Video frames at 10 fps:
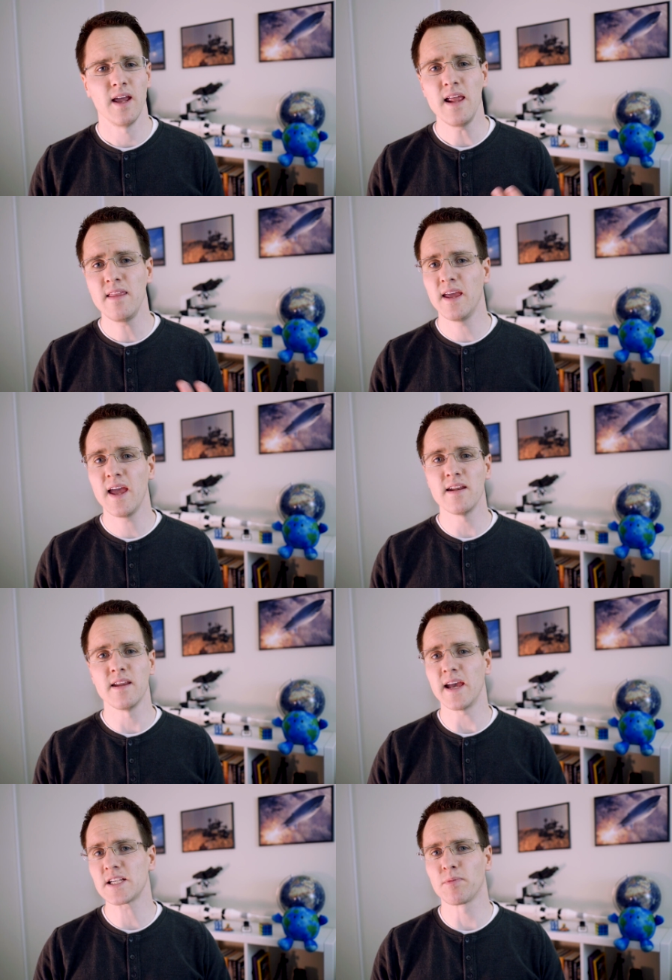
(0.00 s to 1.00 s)
In the
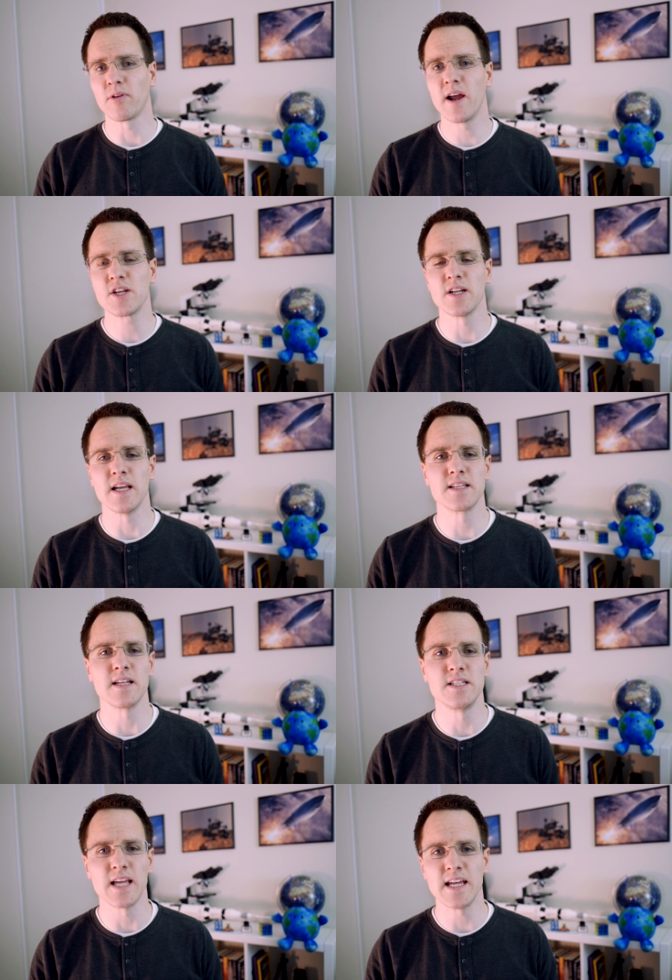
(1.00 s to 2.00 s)
end, exploration is
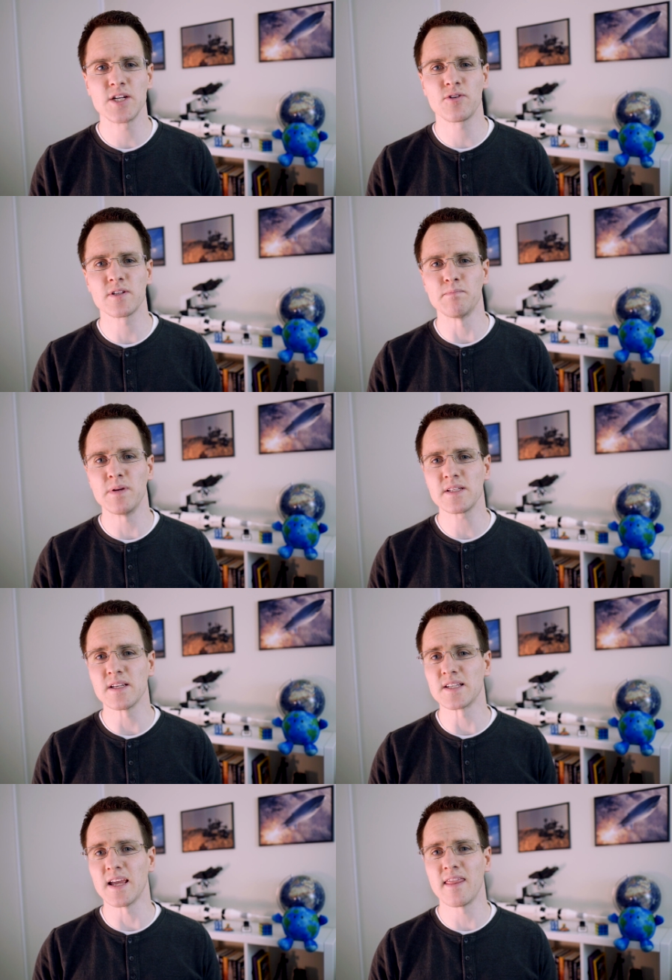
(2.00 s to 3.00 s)
a dangerous
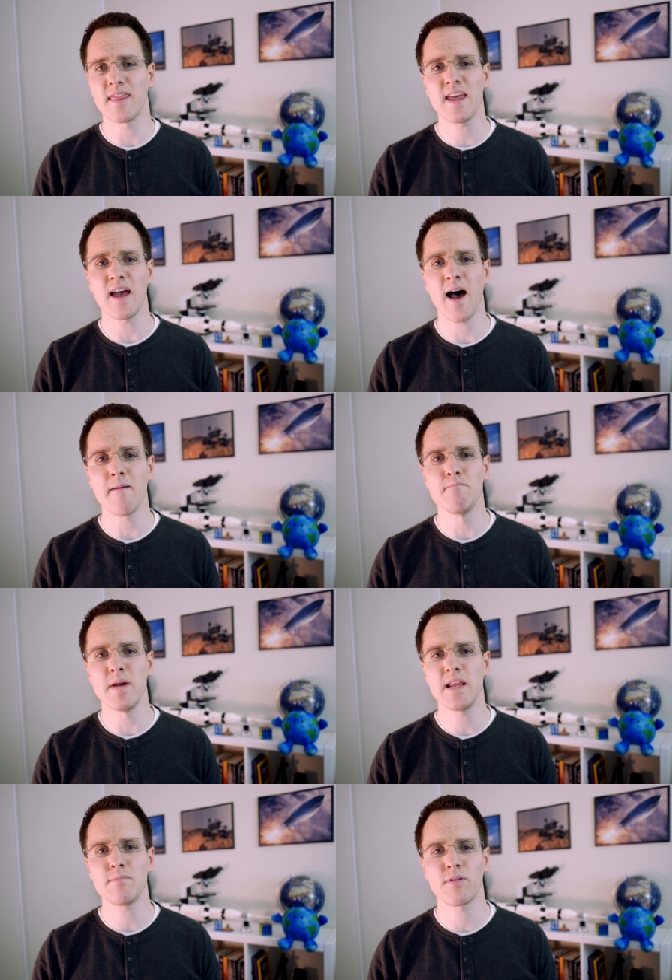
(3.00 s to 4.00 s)
business, and there are
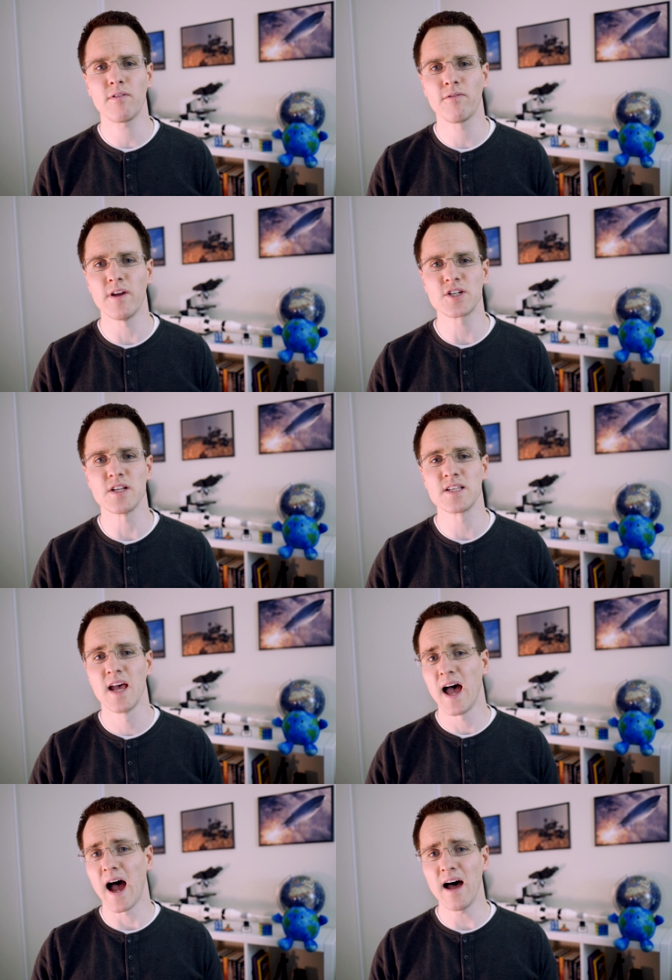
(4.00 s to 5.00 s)
many professions
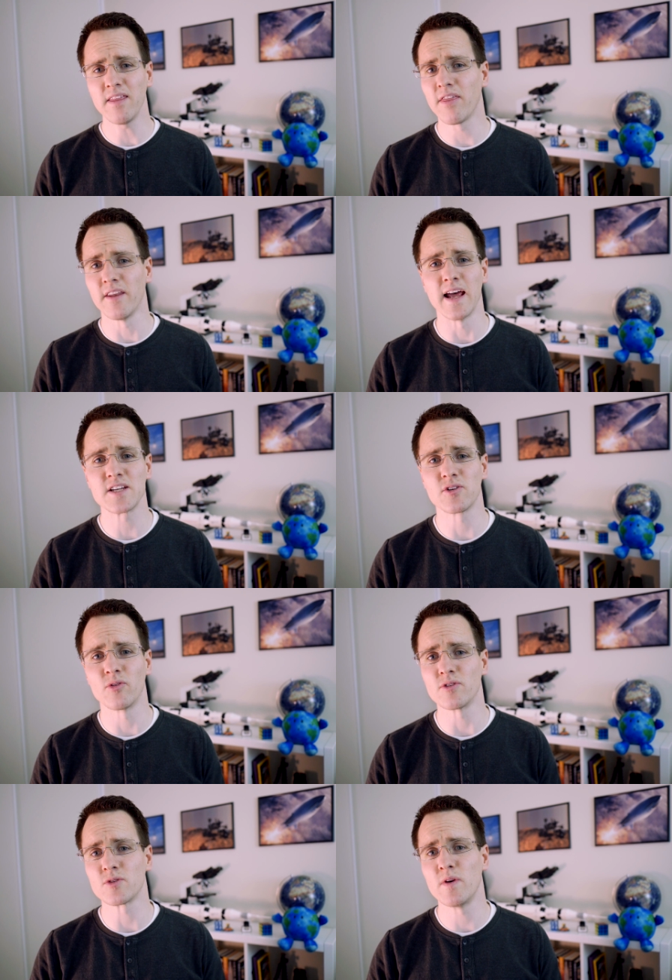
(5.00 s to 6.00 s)
other than
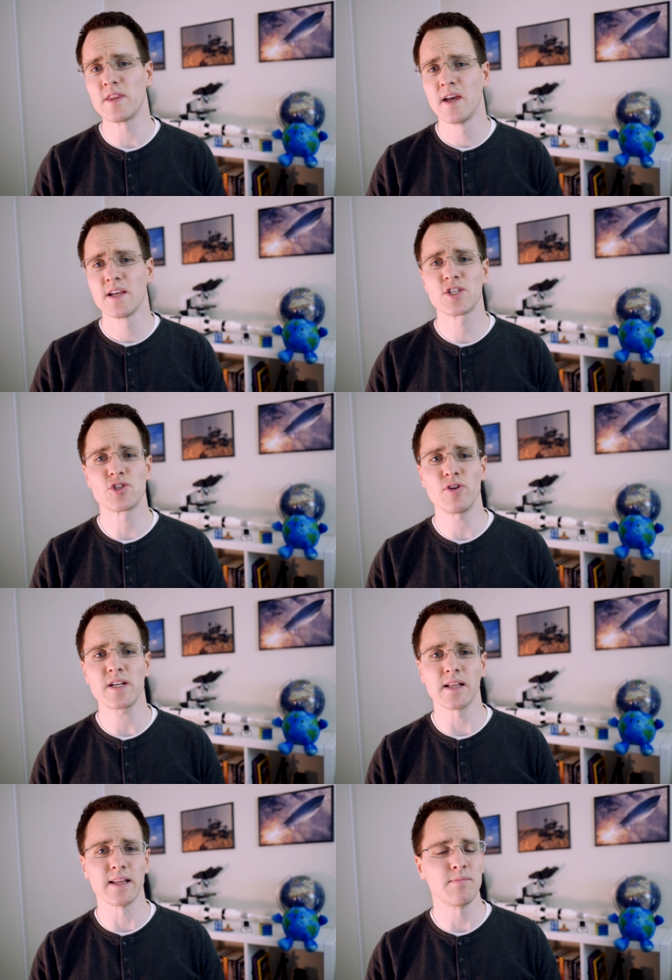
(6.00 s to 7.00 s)
astronauts with
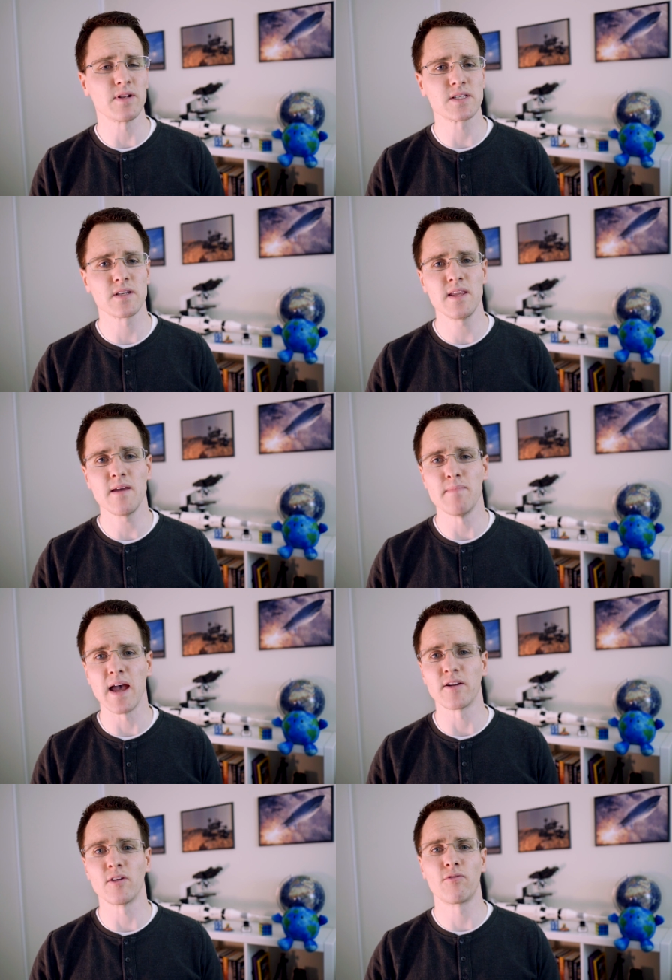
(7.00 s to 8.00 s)
strict limits to the
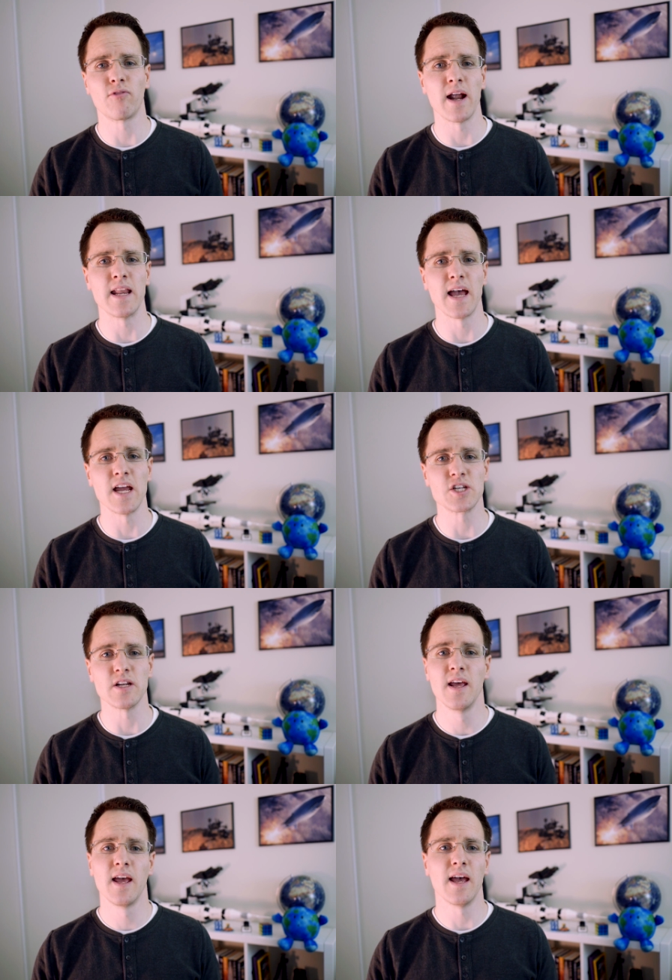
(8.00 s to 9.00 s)
amount of
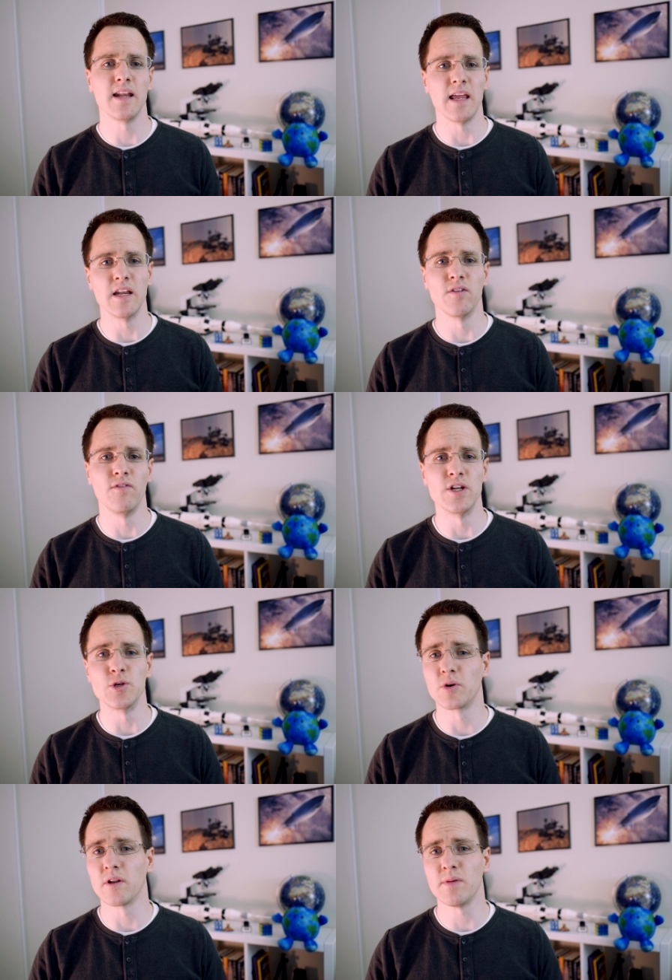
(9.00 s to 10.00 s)
radiation an
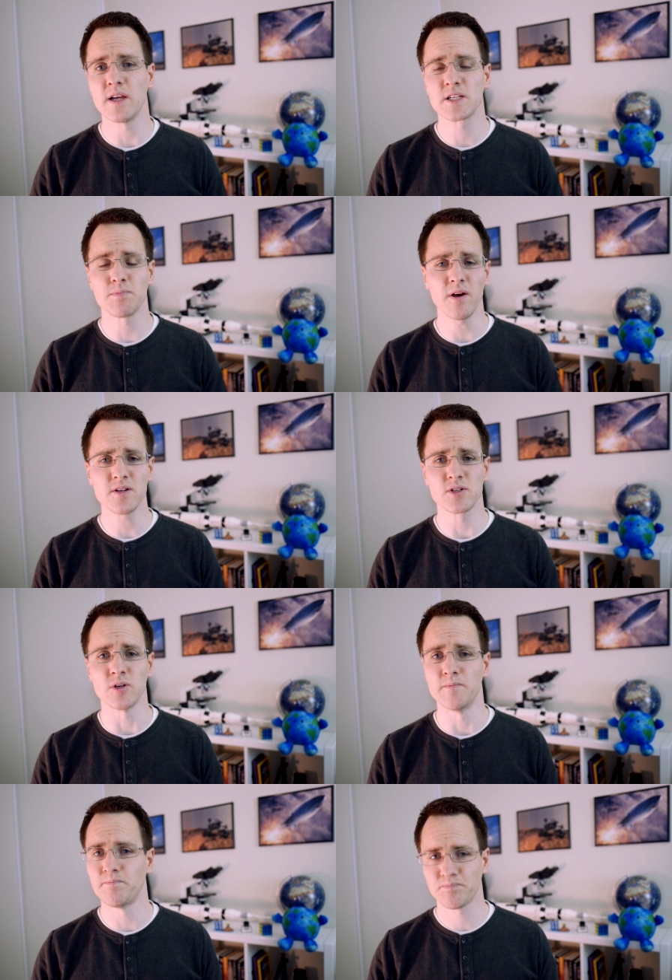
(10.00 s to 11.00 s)
individual can be exposed
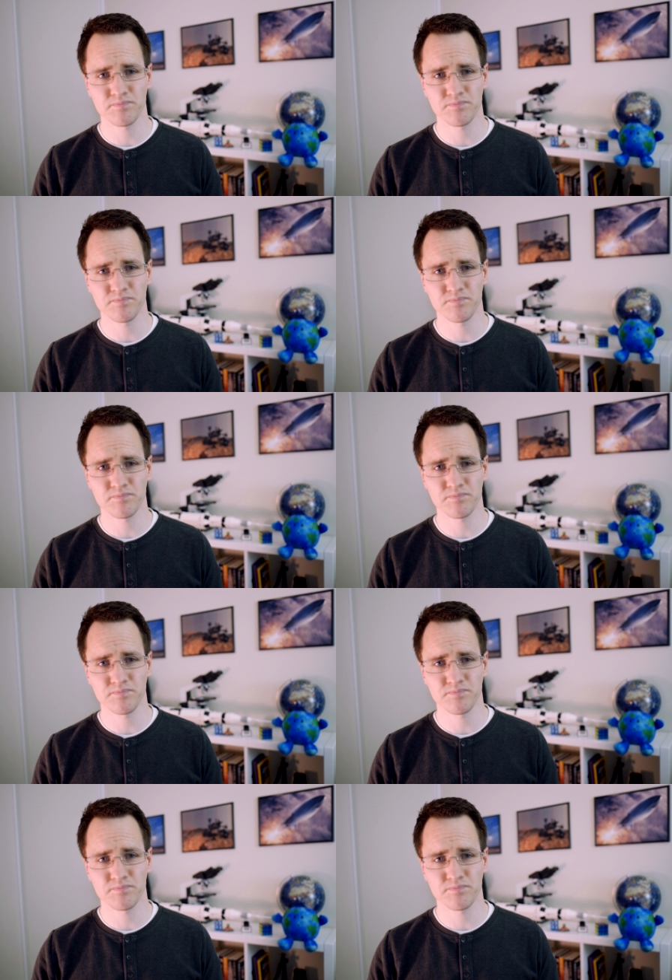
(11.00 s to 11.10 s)
to.